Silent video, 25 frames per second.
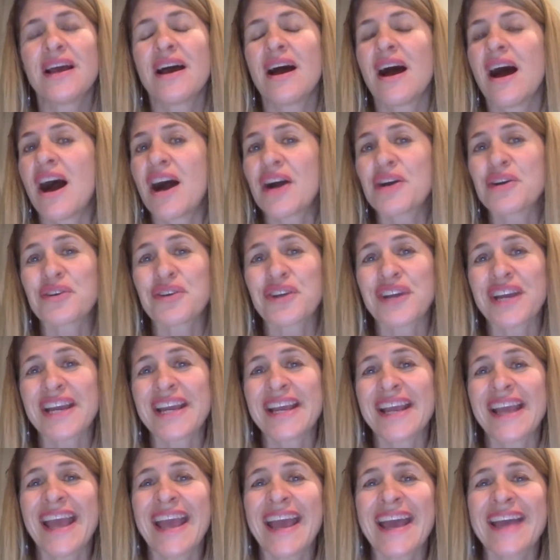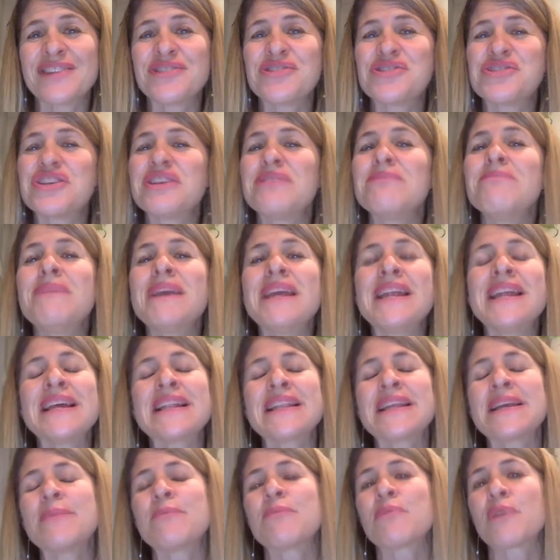hungry, and she
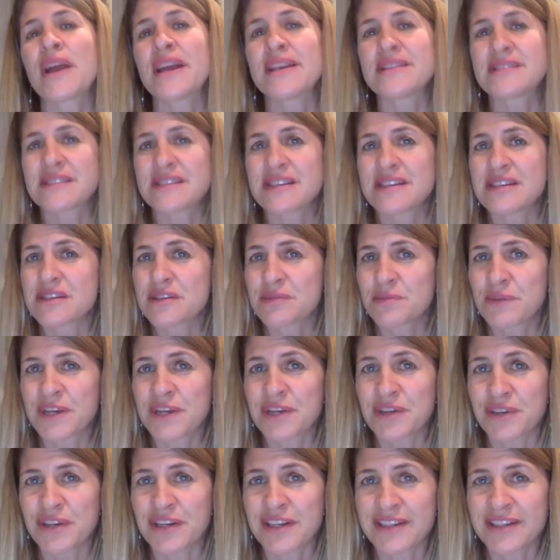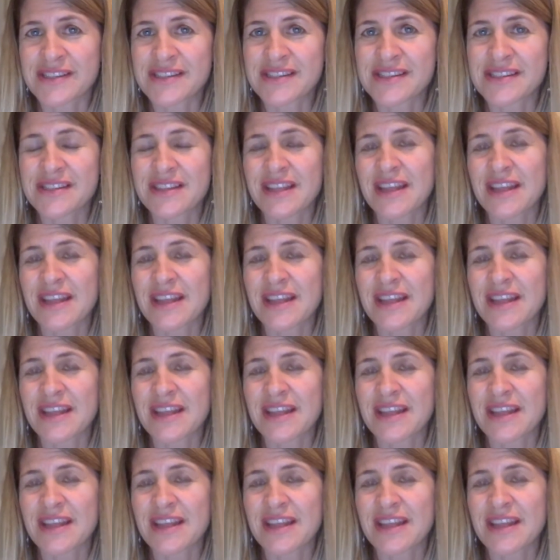immediately embraced these 3 girls.